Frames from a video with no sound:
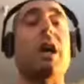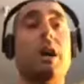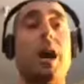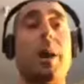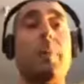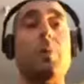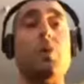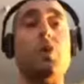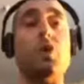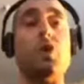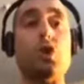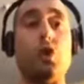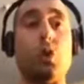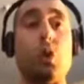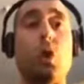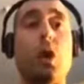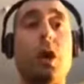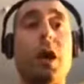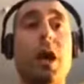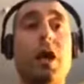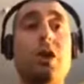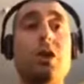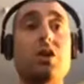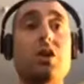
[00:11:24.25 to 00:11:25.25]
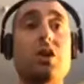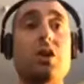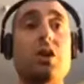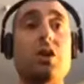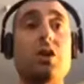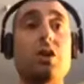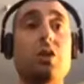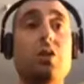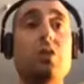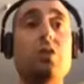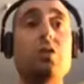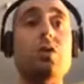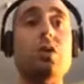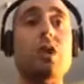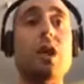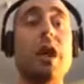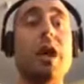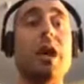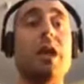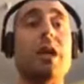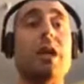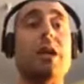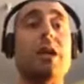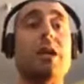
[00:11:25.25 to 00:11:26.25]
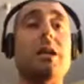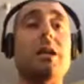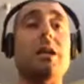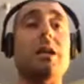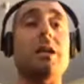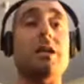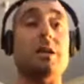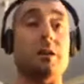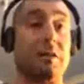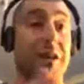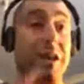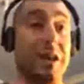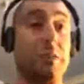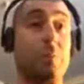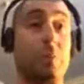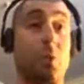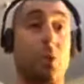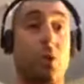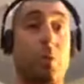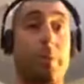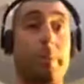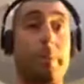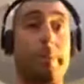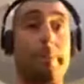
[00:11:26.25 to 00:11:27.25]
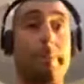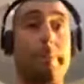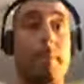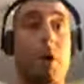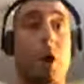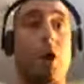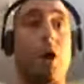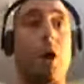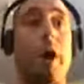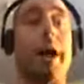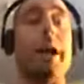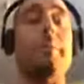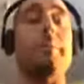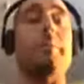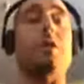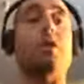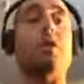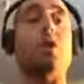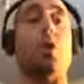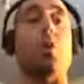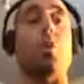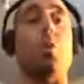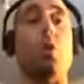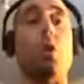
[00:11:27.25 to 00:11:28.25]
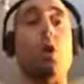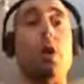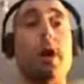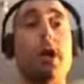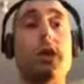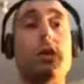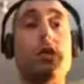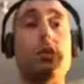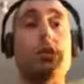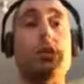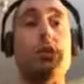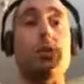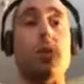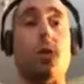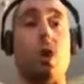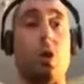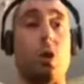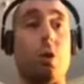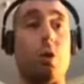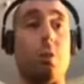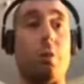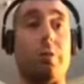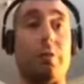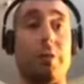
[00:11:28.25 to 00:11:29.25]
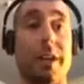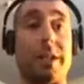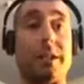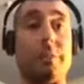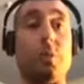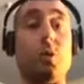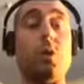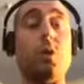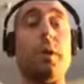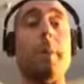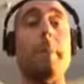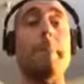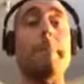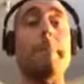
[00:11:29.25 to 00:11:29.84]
Couple shortcuts you can use is Facebook. All right. So what I do on Facebook,